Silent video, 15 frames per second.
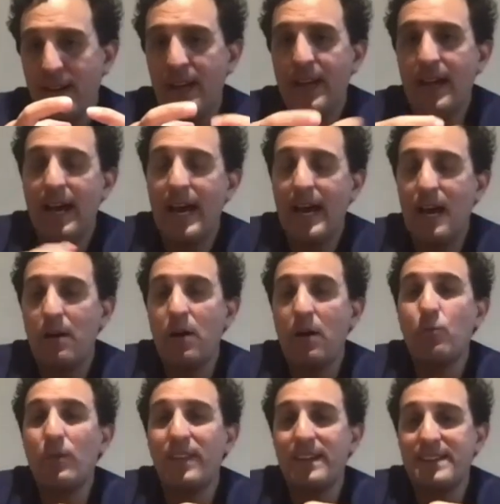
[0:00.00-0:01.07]

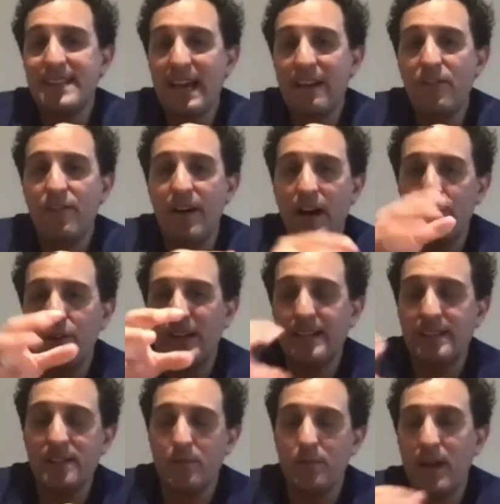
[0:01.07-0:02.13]
and with the TAVI valve you
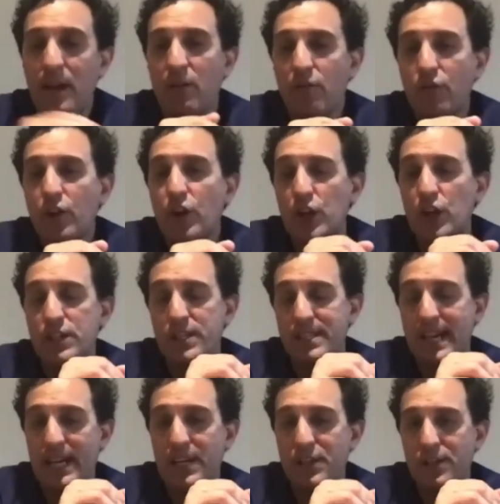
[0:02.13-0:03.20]
get some
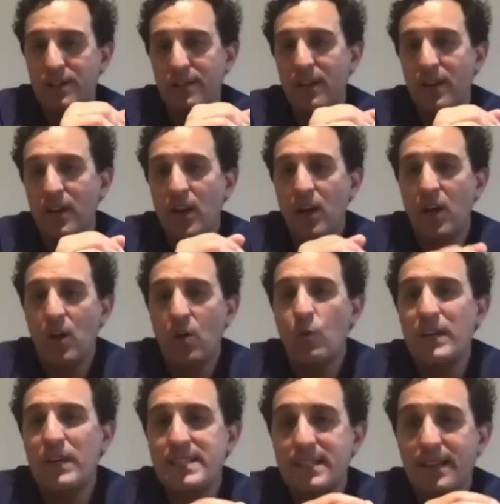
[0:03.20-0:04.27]
regurgitation,
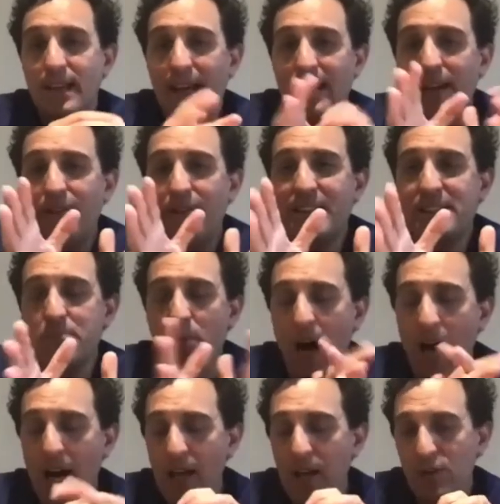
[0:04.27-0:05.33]
which if it's
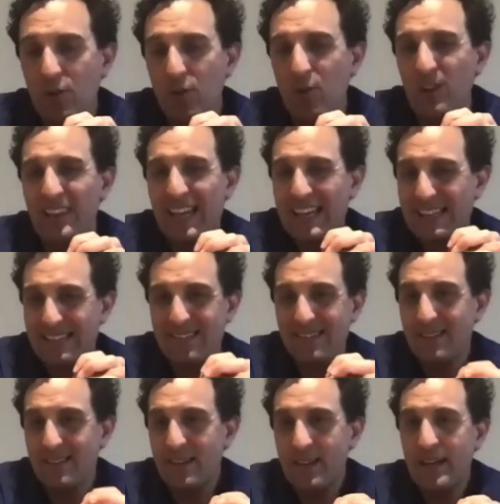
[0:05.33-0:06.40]
mild or less,
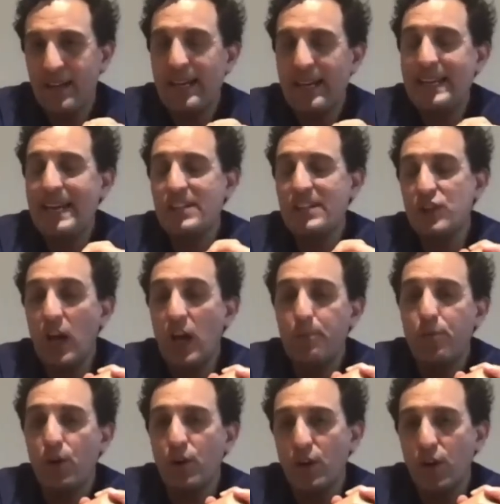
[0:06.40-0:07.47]
it has no
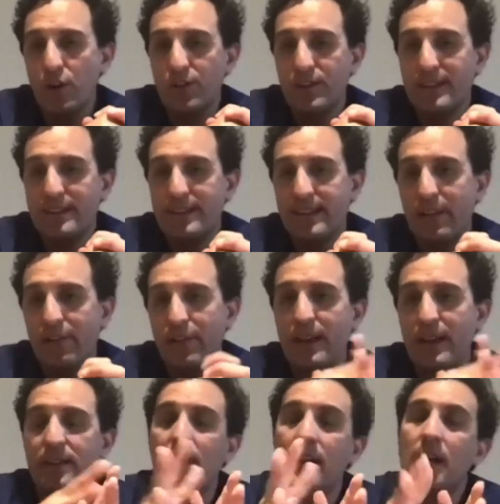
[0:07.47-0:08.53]
prognostic
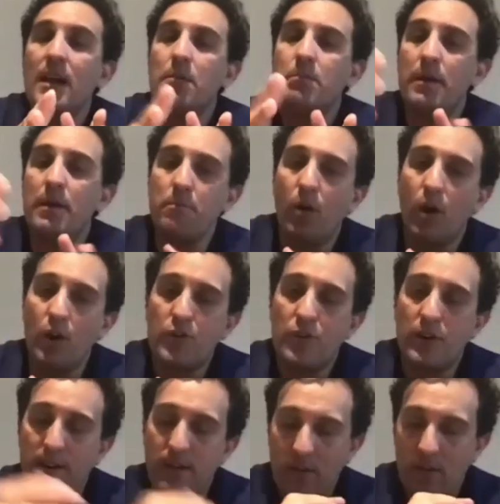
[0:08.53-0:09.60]
significance, but
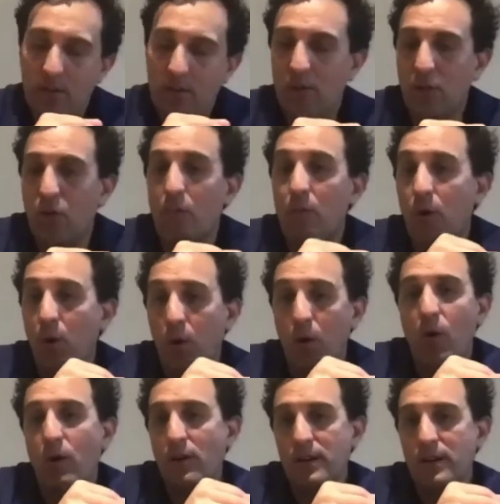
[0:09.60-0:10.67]
moderate or
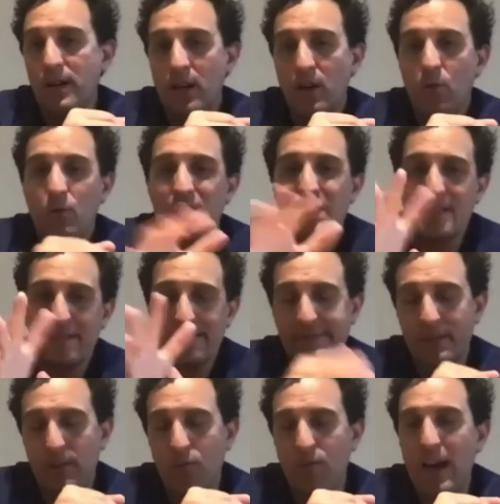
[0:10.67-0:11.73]
more, which
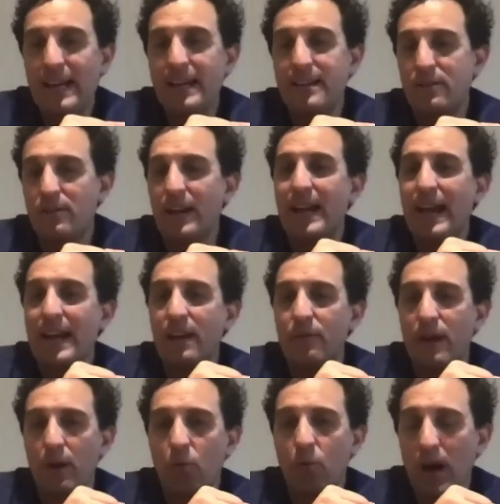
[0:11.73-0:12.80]
the rate is again
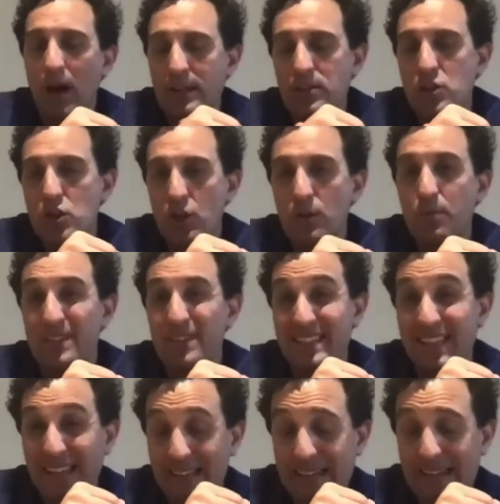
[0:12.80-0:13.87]
around 1 to
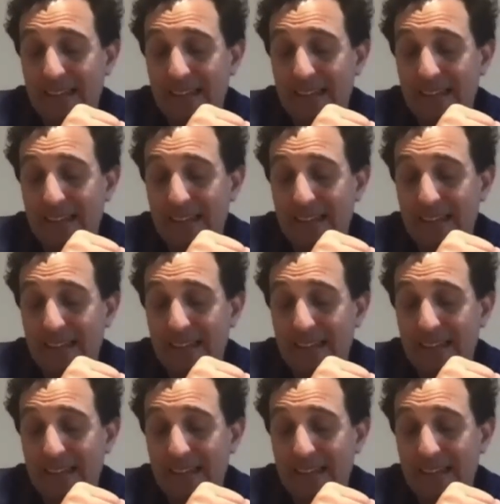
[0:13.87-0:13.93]
2%,